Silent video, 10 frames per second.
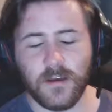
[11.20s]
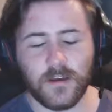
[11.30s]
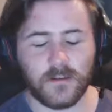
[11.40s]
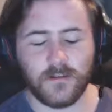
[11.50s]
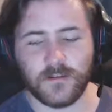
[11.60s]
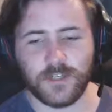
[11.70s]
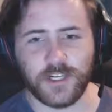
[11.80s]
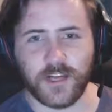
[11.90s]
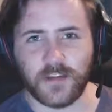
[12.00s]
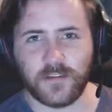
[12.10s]

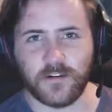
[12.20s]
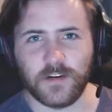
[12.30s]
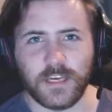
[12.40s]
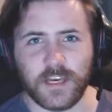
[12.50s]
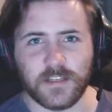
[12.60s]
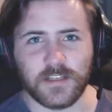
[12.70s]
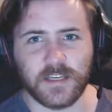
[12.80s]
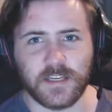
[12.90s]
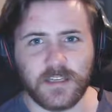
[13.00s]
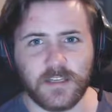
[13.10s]
G930
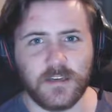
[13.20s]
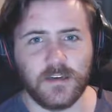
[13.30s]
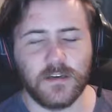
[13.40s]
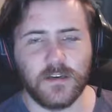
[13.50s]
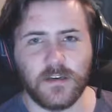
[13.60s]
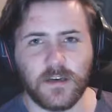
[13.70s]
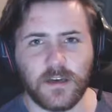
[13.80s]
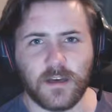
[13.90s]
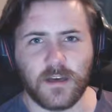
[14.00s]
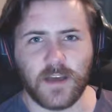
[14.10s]
headset.
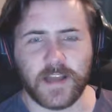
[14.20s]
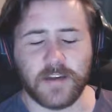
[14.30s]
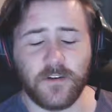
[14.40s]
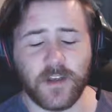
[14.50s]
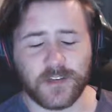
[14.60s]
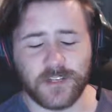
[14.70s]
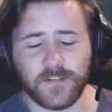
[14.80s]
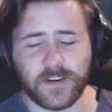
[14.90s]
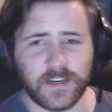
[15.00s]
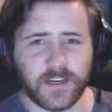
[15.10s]
I don't actually have a
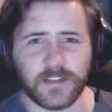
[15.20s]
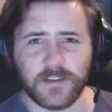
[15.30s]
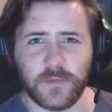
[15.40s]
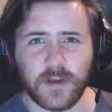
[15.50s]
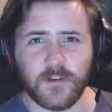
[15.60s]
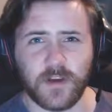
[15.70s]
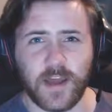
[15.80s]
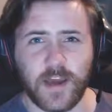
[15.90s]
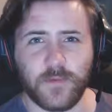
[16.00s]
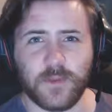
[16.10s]
condenser mic right now.
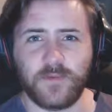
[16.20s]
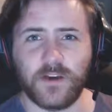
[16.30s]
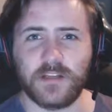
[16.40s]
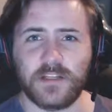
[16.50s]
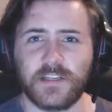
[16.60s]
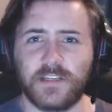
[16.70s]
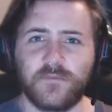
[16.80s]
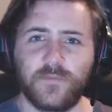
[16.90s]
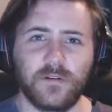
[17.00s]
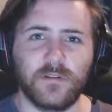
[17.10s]
I'm in the process of
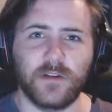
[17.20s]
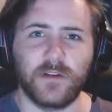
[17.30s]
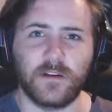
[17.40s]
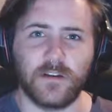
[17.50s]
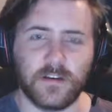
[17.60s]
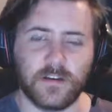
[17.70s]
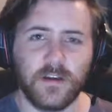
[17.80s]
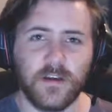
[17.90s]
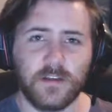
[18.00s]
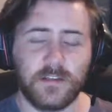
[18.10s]
building a
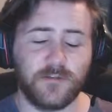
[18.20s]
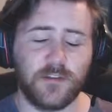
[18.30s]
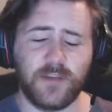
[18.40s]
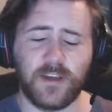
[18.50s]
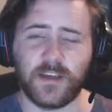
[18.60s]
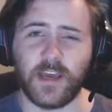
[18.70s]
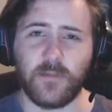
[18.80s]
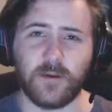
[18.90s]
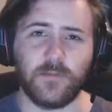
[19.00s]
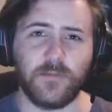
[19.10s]
streaming and gaming
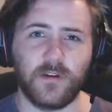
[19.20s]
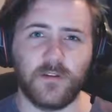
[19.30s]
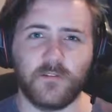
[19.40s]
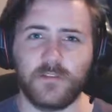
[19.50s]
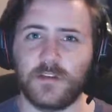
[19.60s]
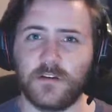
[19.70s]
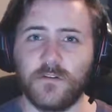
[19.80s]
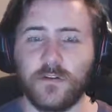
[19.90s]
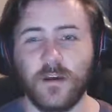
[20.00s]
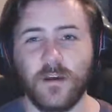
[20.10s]
computer, so
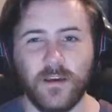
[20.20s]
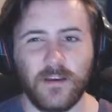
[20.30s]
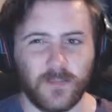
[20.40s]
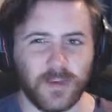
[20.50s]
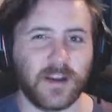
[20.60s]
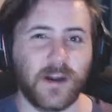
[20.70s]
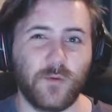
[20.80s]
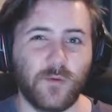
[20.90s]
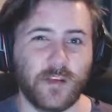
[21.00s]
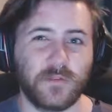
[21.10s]
it'll be a couple
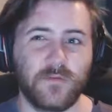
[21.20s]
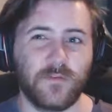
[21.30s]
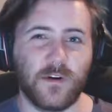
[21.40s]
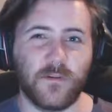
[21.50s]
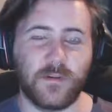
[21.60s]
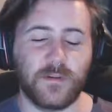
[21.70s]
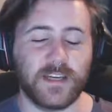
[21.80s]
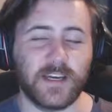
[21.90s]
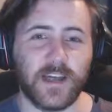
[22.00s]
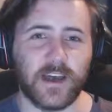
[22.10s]
weeks before I'm able to get an
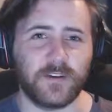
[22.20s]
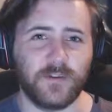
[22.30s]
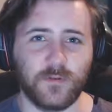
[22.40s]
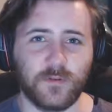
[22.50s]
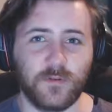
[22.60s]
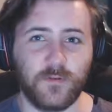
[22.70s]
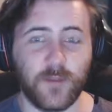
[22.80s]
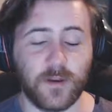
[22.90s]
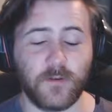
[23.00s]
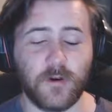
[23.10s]
actual better
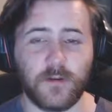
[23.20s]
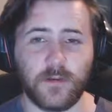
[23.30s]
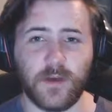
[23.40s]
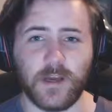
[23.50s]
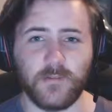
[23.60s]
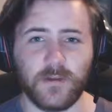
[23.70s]
quality mic, but